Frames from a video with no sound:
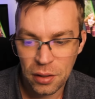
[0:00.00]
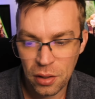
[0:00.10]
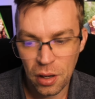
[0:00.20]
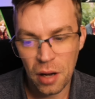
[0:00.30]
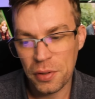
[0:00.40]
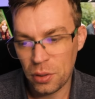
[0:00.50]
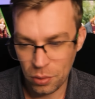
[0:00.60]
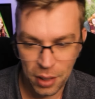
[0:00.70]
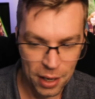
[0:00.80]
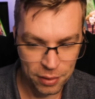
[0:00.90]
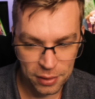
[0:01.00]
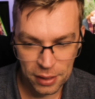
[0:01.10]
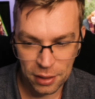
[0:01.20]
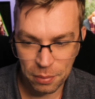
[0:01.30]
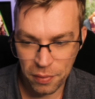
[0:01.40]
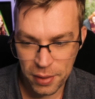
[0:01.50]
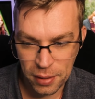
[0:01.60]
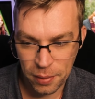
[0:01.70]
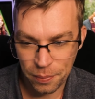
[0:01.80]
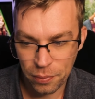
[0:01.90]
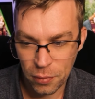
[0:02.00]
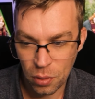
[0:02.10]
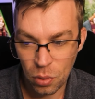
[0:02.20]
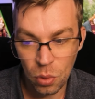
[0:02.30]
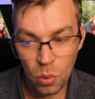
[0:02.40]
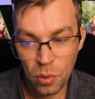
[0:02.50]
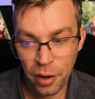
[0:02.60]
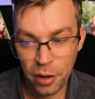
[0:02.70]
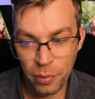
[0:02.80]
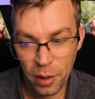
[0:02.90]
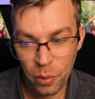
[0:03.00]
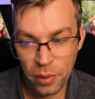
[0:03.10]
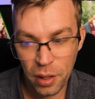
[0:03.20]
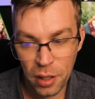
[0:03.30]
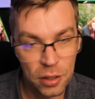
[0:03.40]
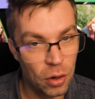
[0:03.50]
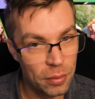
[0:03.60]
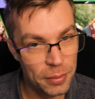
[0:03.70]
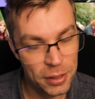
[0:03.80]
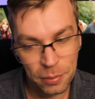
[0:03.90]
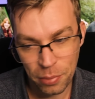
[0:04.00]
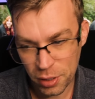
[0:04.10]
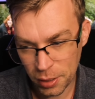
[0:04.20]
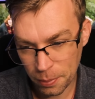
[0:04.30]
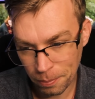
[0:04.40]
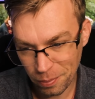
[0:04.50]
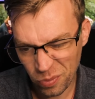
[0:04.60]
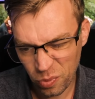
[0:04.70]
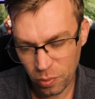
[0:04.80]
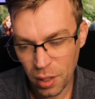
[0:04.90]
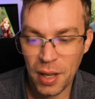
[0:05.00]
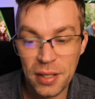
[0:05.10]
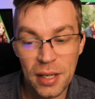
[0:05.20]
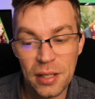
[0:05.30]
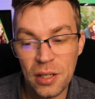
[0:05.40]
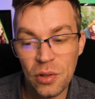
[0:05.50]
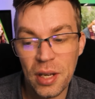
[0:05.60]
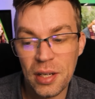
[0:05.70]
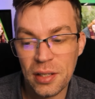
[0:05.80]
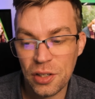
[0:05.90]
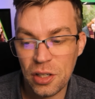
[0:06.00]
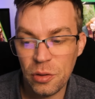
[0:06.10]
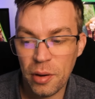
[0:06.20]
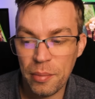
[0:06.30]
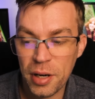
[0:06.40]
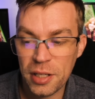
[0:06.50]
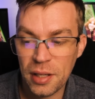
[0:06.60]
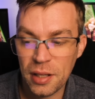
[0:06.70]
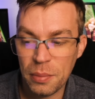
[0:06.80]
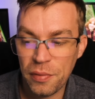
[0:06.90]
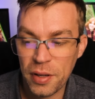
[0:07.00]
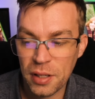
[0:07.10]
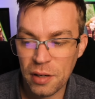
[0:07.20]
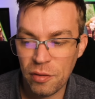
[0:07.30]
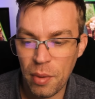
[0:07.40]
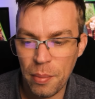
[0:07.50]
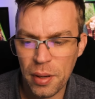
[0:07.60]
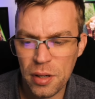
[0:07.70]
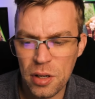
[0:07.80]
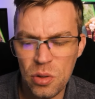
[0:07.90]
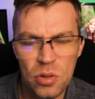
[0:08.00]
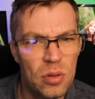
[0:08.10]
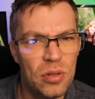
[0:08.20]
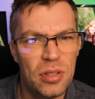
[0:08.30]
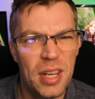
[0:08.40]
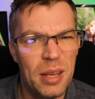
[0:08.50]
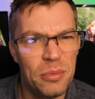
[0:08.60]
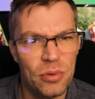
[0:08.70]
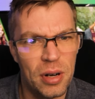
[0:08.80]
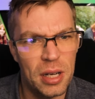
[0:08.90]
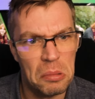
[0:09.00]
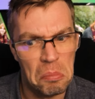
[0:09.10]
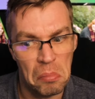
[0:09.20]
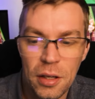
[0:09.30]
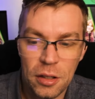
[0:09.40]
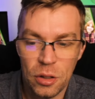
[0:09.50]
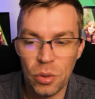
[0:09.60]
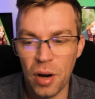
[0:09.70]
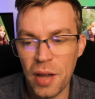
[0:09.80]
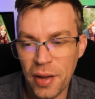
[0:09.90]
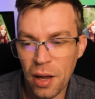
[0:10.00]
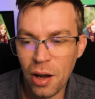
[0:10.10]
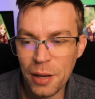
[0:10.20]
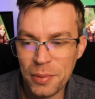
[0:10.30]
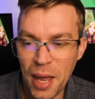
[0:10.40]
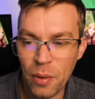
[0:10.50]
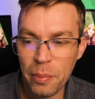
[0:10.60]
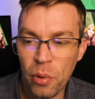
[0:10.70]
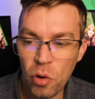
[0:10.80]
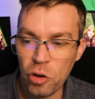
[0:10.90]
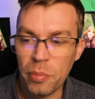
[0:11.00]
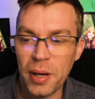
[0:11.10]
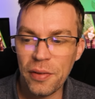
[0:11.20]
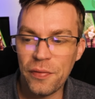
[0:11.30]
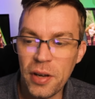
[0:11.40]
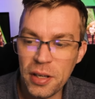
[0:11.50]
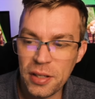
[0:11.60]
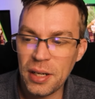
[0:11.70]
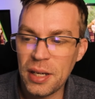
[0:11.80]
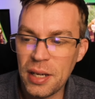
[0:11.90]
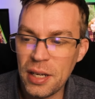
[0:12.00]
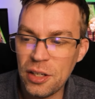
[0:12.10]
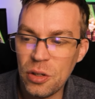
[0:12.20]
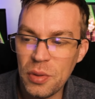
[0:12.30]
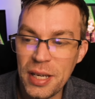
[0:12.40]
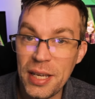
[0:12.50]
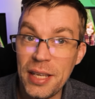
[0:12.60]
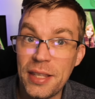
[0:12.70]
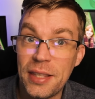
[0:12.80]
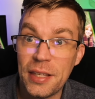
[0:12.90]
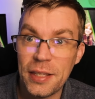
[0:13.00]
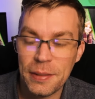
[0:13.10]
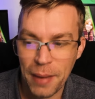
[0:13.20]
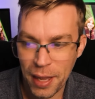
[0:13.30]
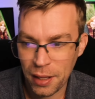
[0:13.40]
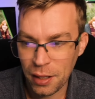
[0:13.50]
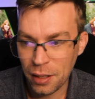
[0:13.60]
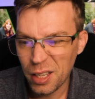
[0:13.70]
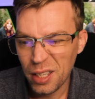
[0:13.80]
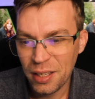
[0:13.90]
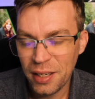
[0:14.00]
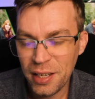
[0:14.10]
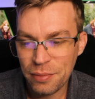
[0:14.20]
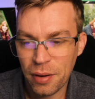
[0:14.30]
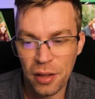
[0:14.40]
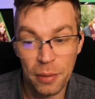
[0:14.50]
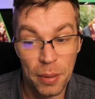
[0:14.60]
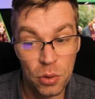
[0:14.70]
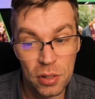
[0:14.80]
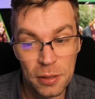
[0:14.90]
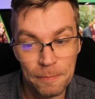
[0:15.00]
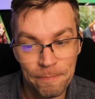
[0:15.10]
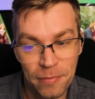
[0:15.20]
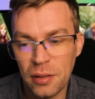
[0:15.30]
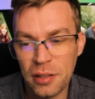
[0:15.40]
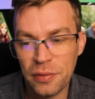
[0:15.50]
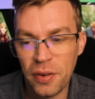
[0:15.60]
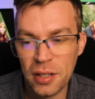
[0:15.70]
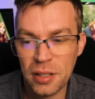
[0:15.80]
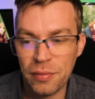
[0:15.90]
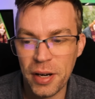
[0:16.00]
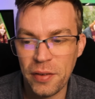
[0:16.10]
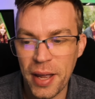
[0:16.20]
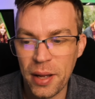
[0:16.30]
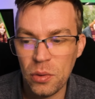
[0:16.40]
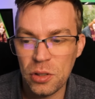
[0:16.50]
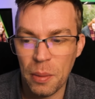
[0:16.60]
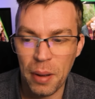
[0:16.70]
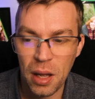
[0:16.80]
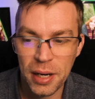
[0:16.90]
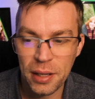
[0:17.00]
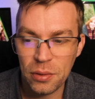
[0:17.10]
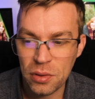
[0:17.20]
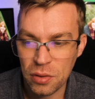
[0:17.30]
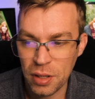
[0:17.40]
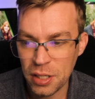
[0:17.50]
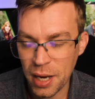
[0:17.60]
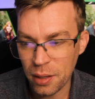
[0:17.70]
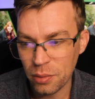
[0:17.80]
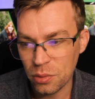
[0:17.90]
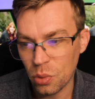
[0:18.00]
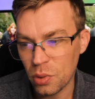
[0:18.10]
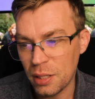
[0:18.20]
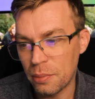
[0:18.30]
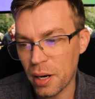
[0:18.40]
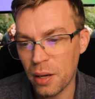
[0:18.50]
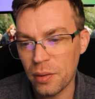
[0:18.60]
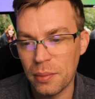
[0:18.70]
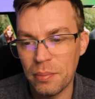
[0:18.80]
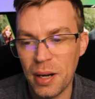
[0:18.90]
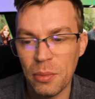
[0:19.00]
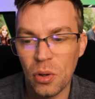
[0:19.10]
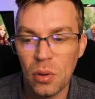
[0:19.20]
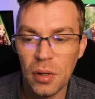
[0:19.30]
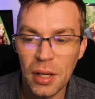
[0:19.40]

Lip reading: Good afternoon, Hagrid, said the Professor. All going well with our young Mr. Potter? As they continue their discussion, you are impressed that the Professor can remember new students' names already. You arrive at Eyelop's Owl Emporium, and the first thing that hits you is the smell. It's rather potent. There's a vast array of owls, barn owls, screech owls, tawny, brown, and many more.